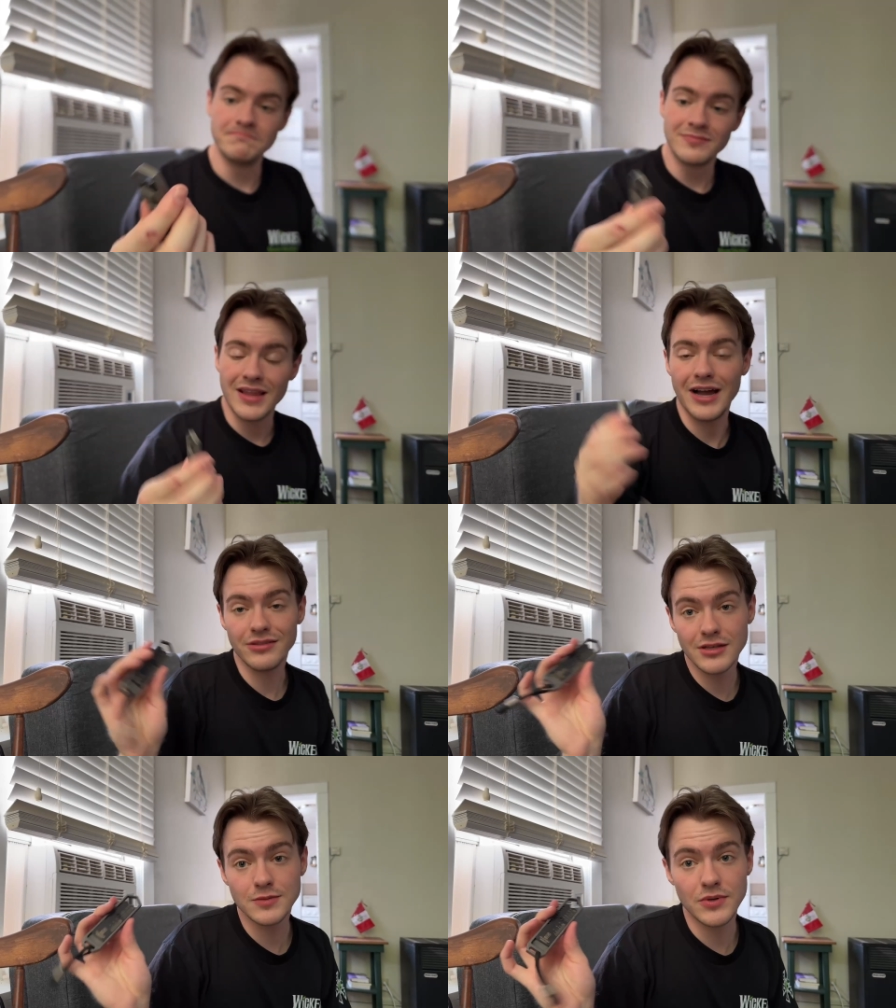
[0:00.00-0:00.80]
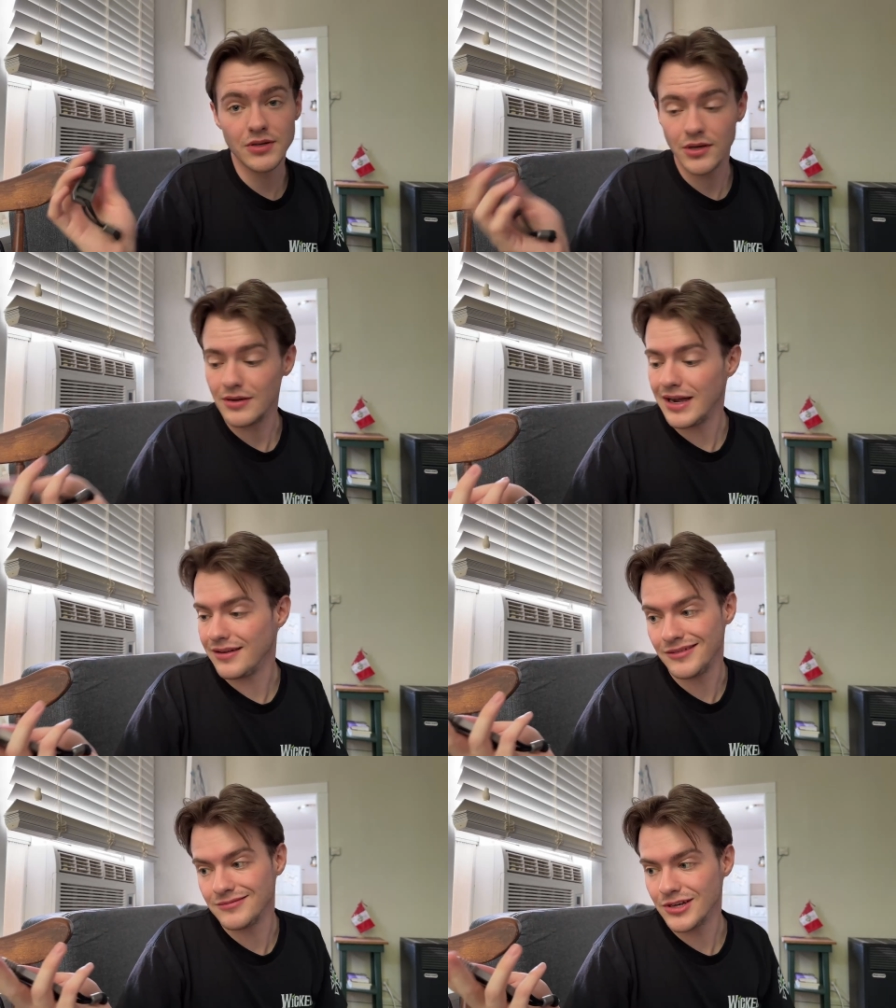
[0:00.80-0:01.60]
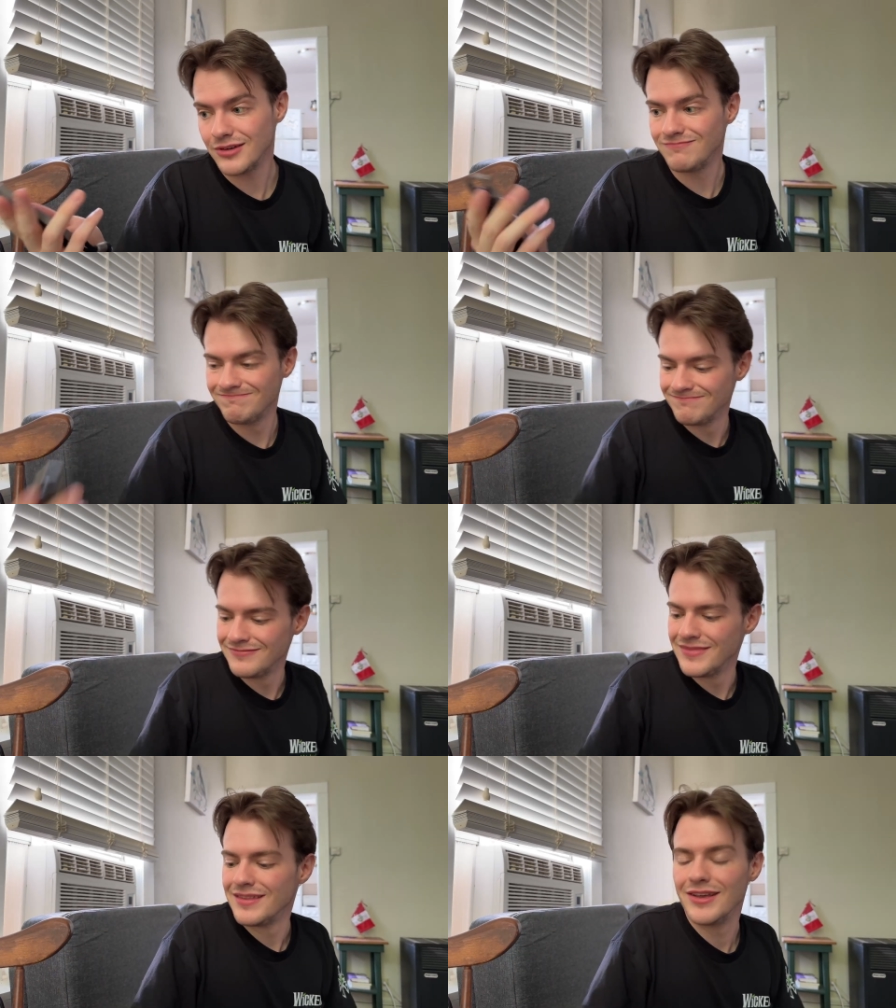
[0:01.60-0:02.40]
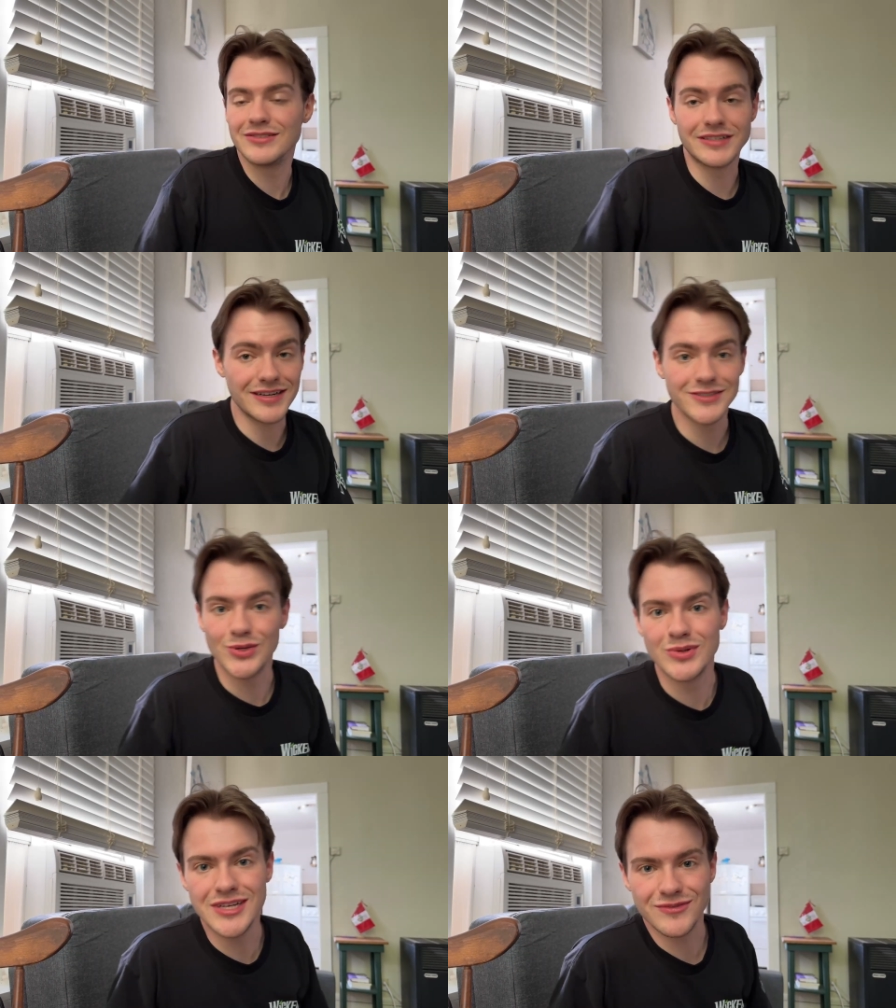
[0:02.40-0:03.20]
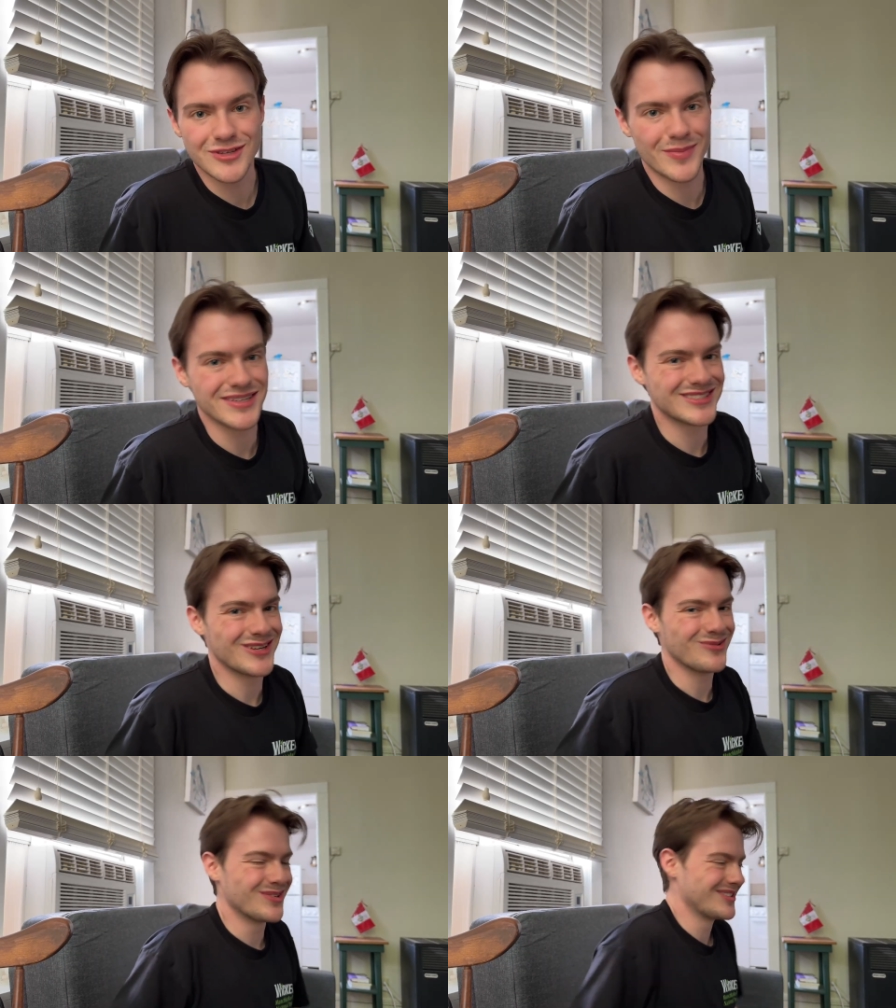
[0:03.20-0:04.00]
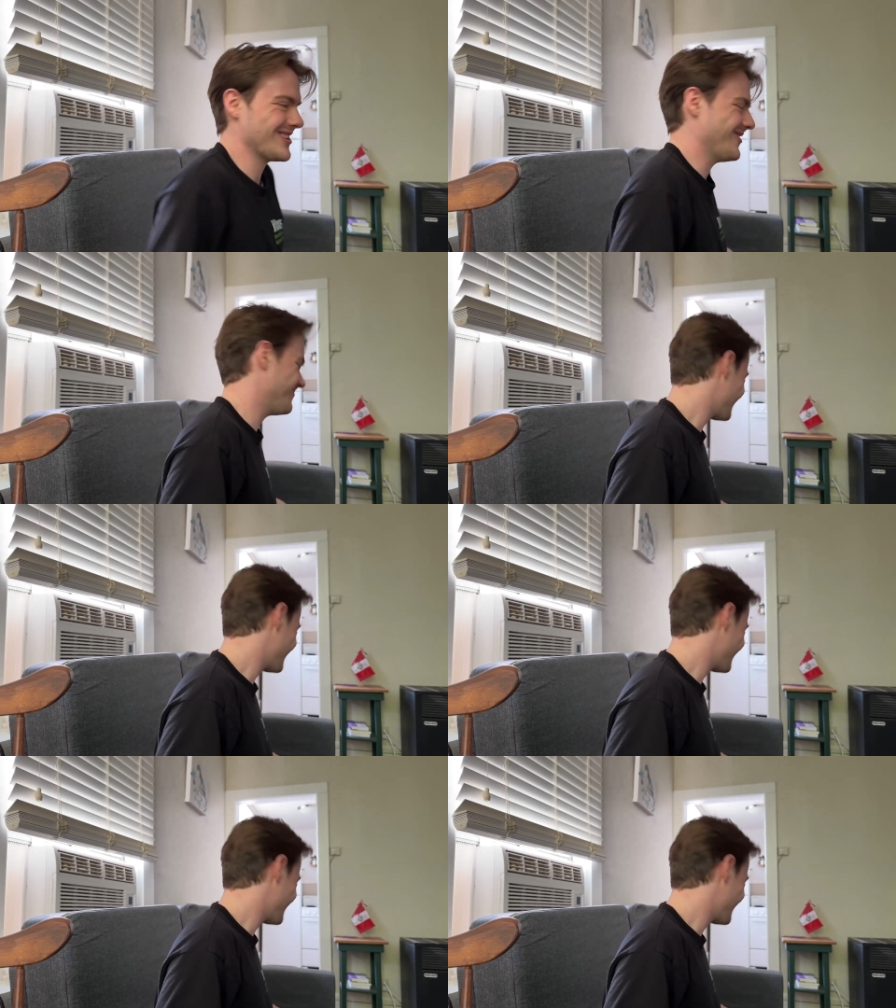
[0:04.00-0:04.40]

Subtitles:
I think it's pretty good. You know, it's a nice little gift to myself. So,